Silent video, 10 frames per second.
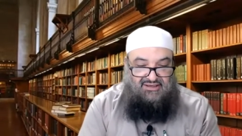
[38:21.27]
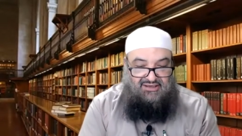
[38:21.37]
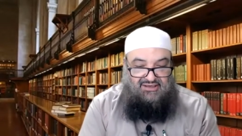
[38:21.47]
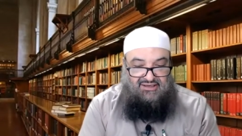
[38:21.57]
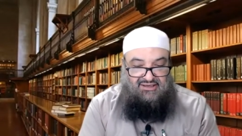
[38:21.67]

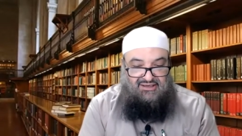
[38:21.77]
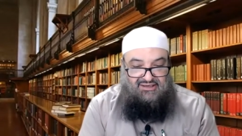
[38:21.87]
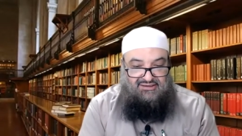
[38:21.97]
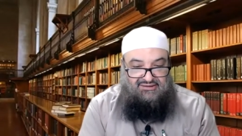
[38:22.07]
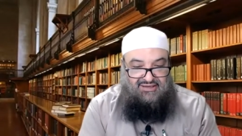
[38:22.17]
uh,
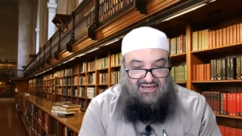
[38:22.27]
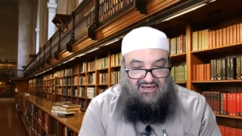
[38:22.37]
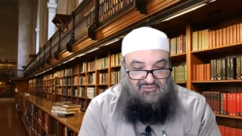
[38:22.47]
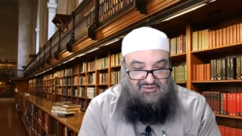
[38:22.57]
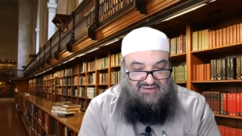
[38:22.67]

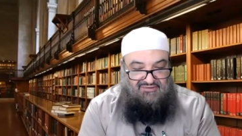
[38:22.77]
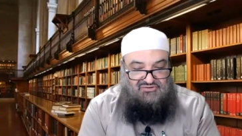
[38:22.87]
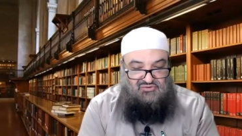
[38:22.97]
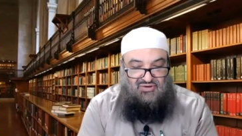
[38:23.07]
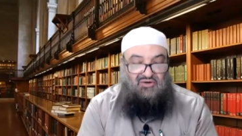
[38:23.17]
now we come
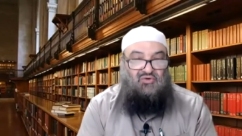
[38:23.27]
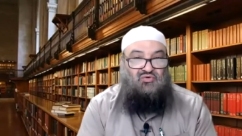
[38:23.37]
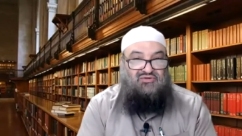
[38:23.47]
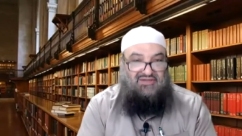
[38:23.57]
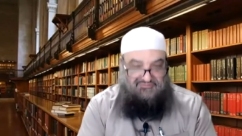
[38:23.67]
into
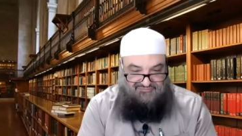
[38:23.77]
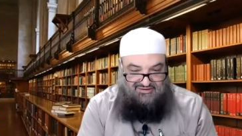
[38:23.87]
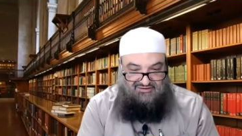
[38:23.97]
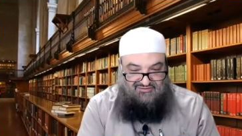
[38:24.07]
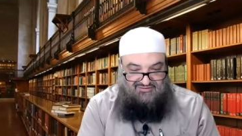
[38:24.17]
al-hudud
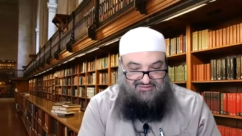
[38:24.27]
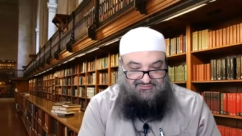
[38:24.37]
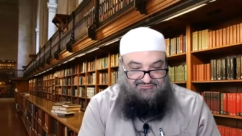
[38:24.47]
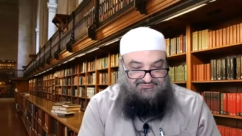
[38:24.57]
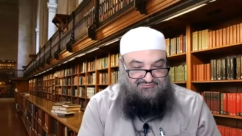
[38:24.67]
kafara